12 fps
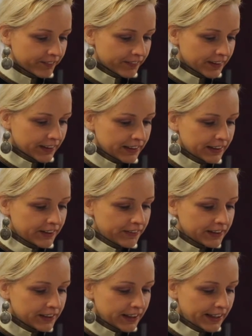And he
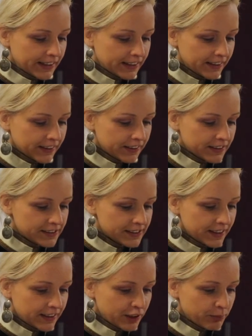went hiking. He
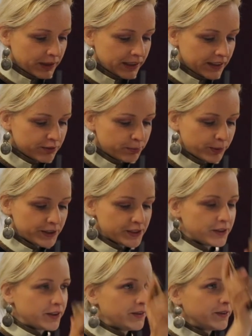said, I might have
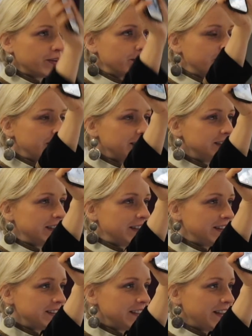poison oak. I said,
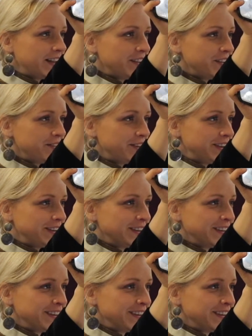is that how you feel?